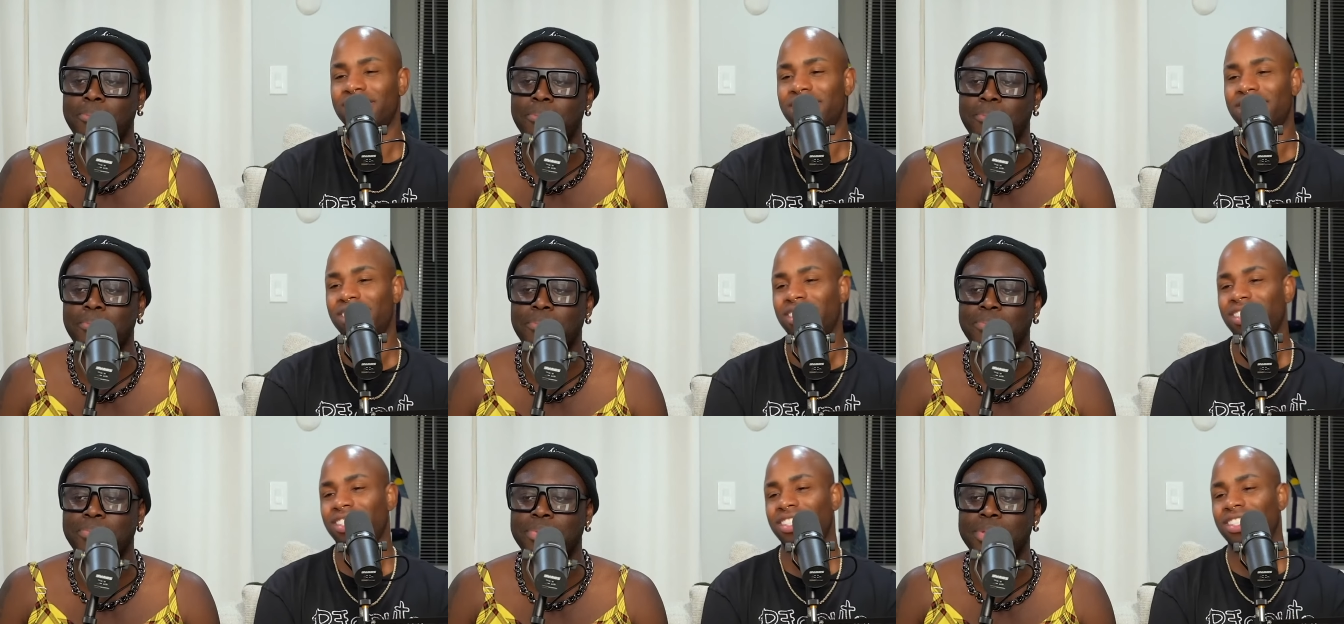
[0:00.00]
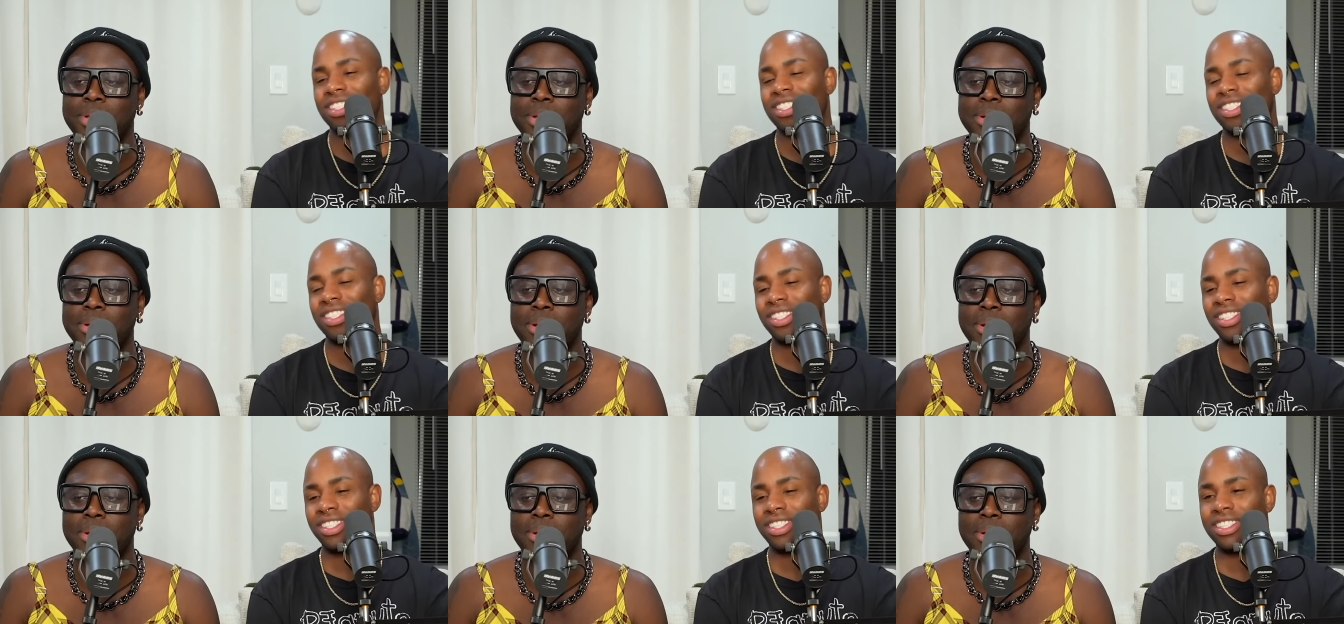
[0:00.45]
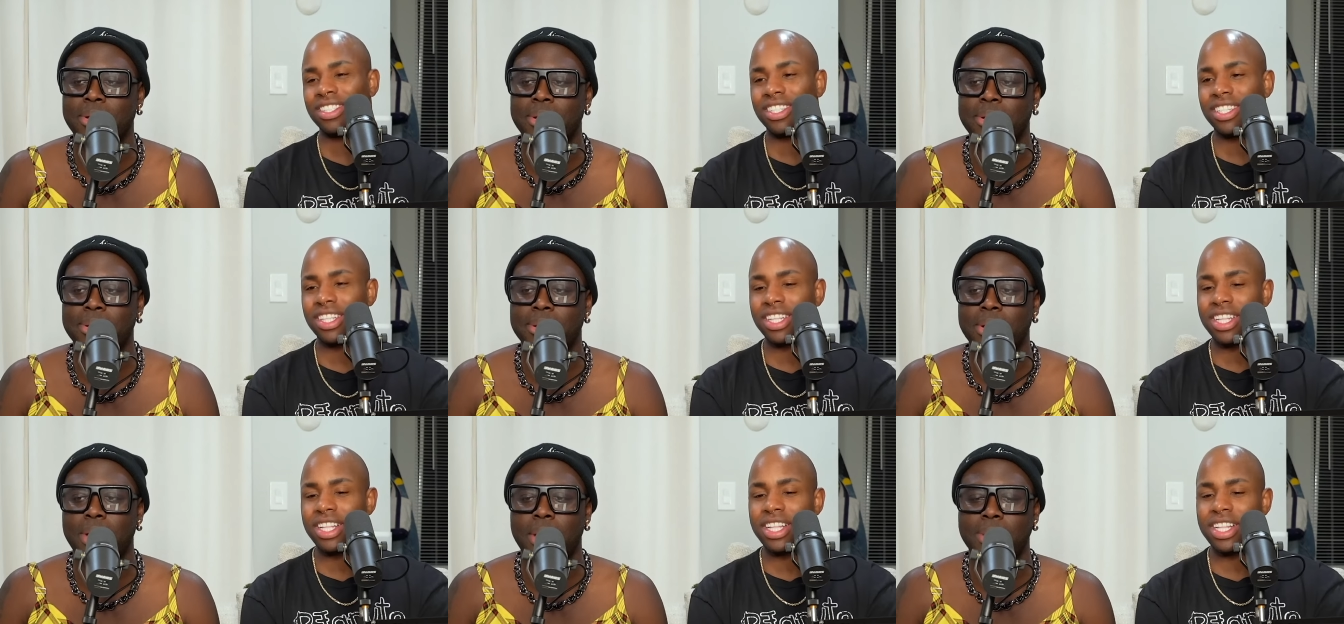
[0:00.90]

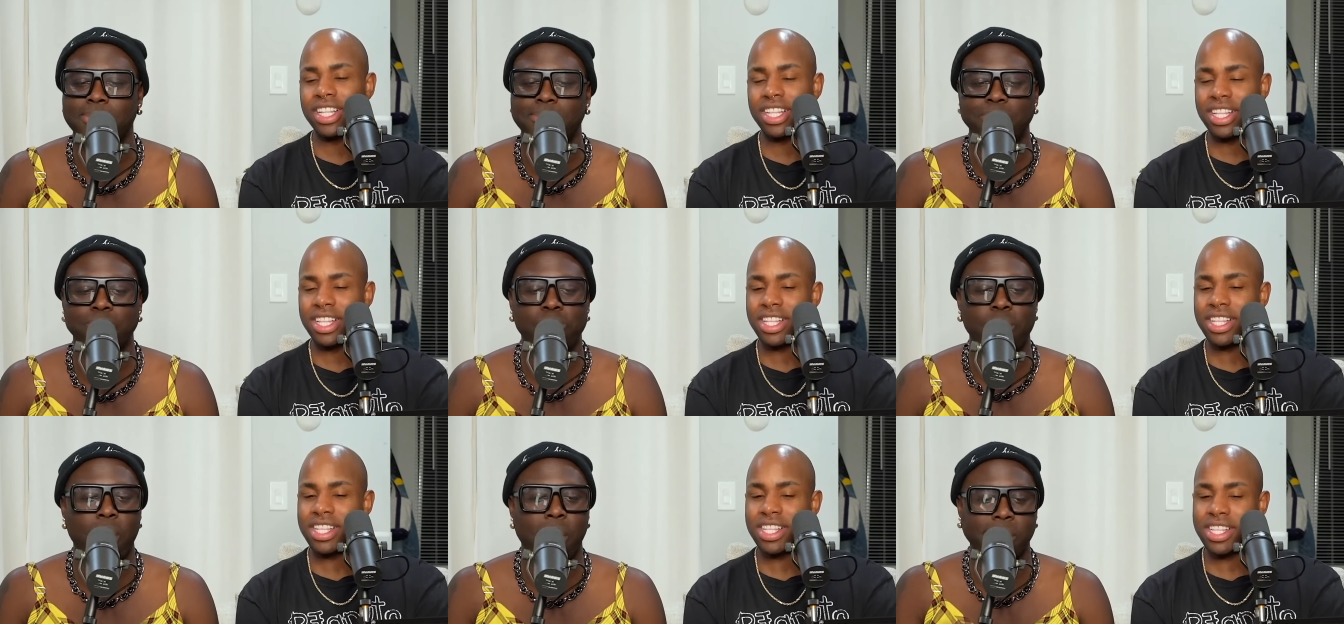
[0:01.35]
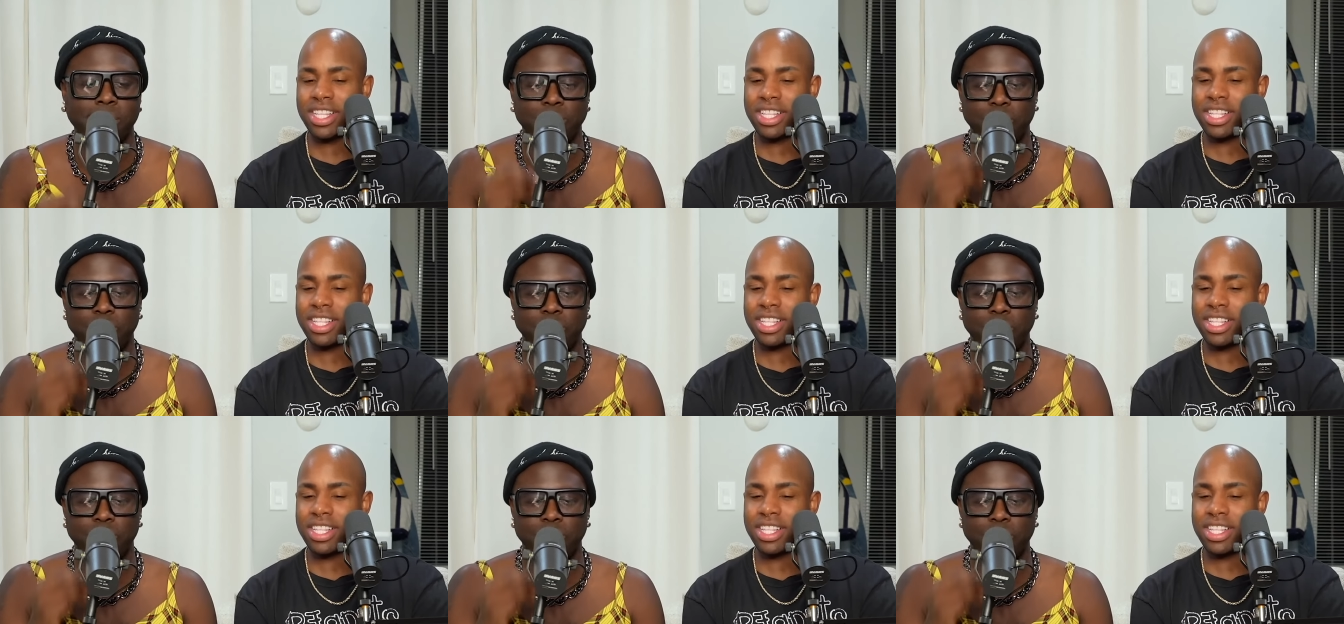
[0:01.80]
(no one is talking)